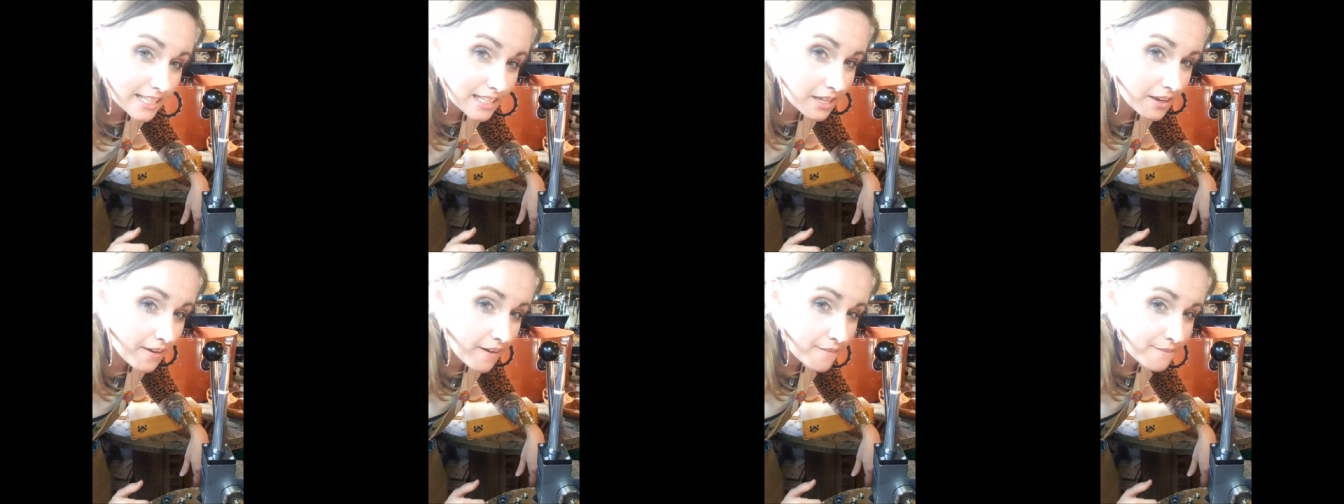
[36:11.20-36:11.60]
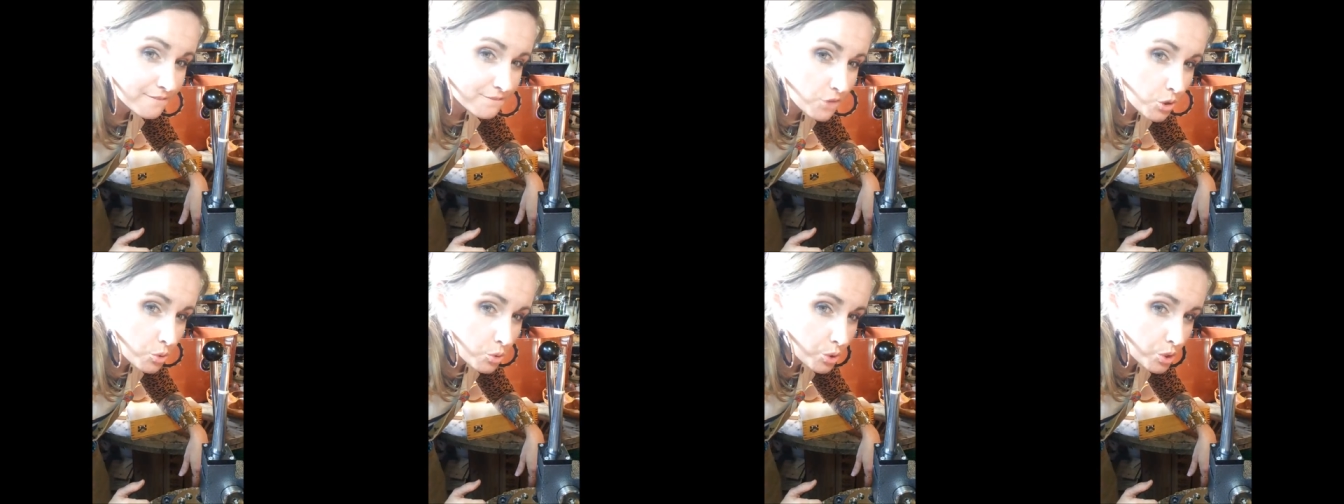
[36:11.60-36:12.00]
like a
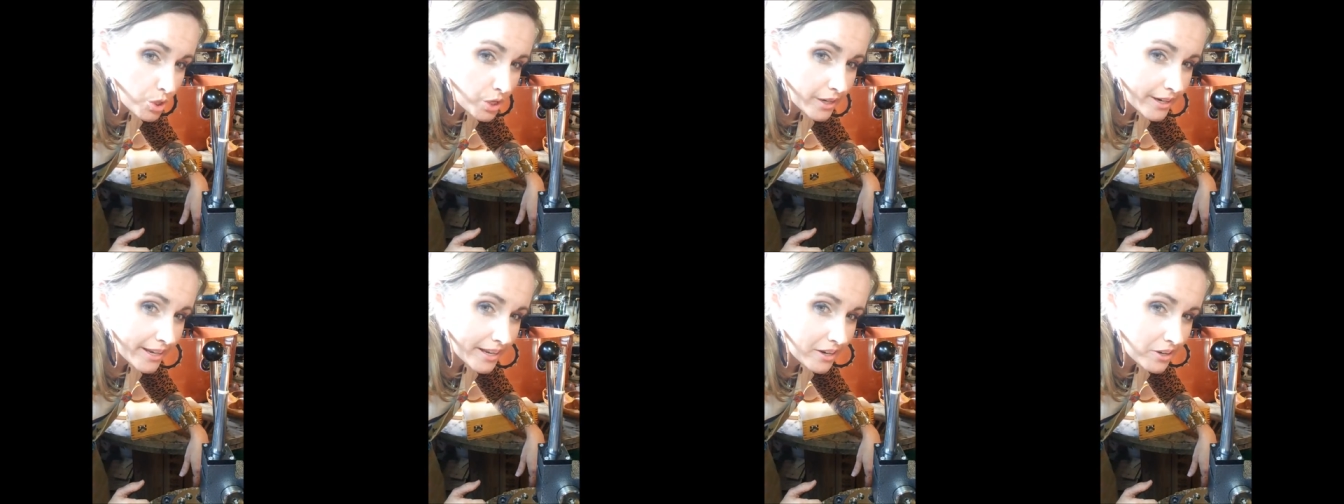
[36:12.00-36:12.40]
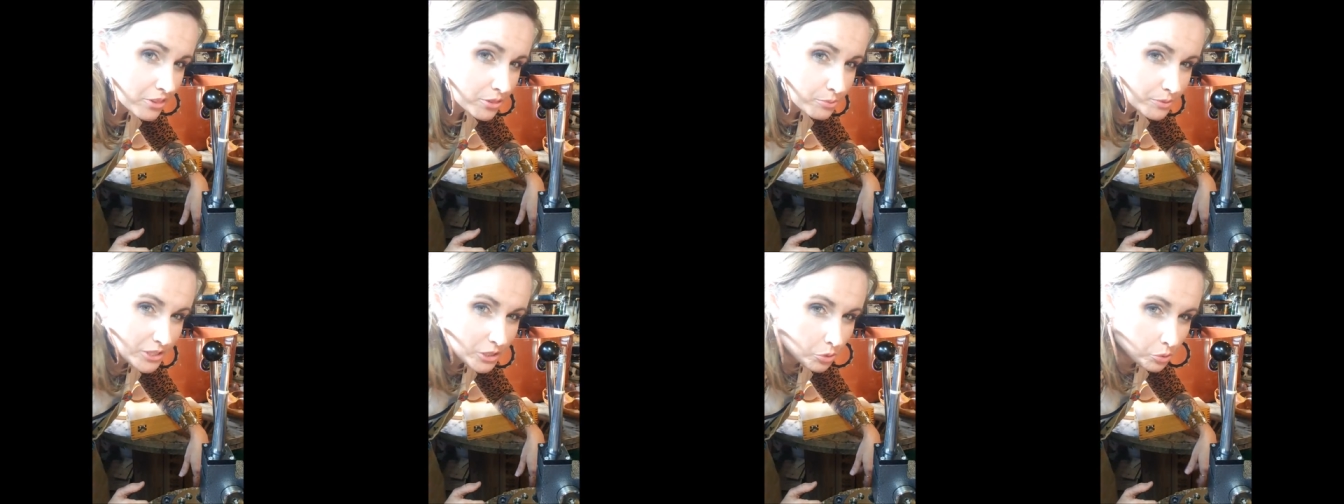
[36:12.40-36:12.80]
four and
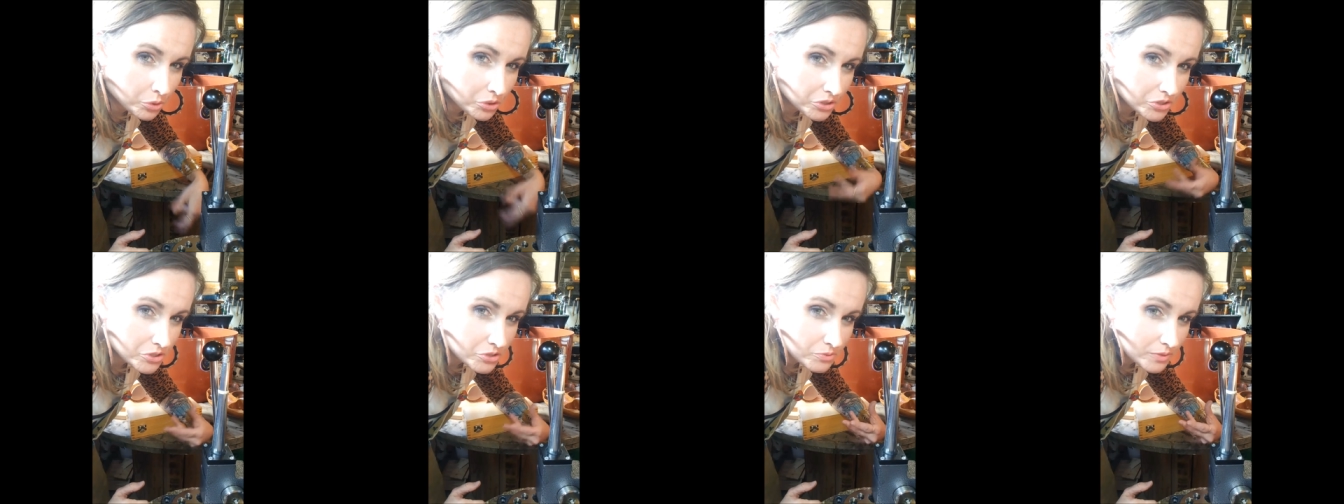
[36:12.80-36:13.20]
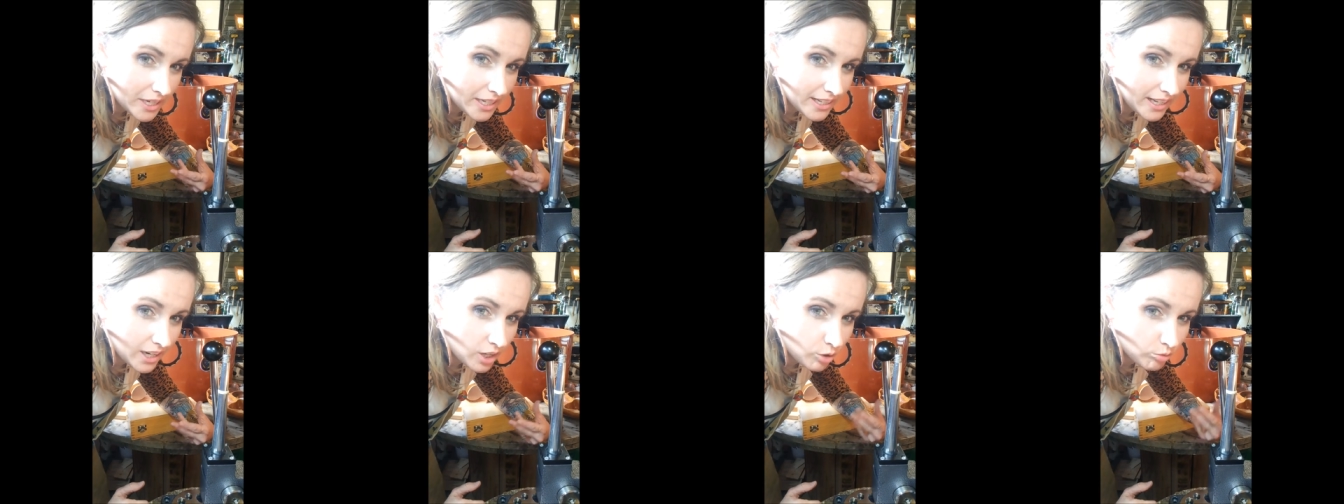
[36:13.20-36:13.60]
three quarters
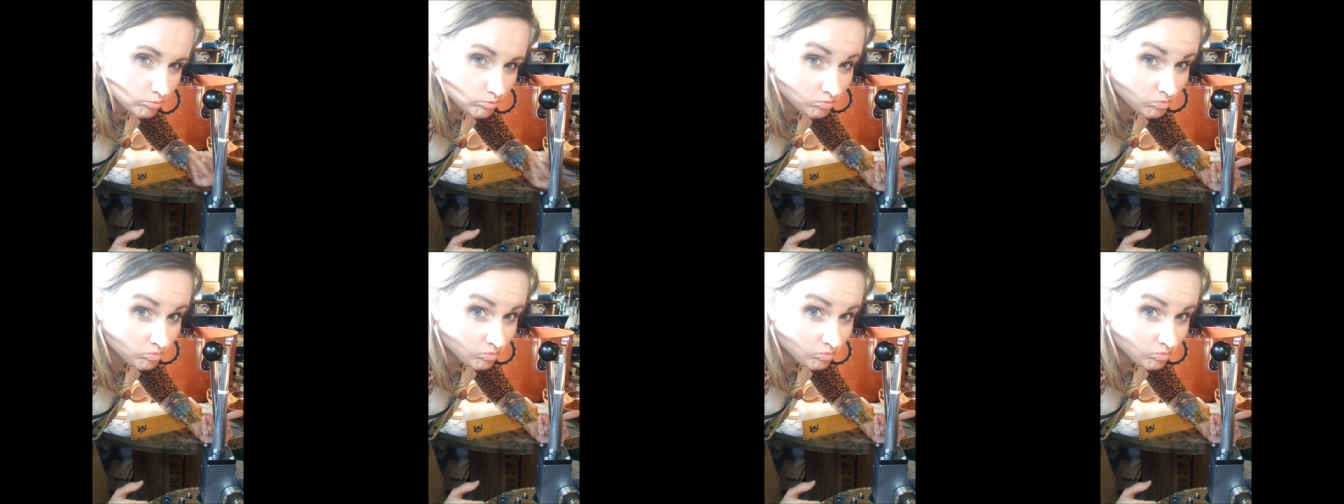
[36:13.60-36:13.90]
right now.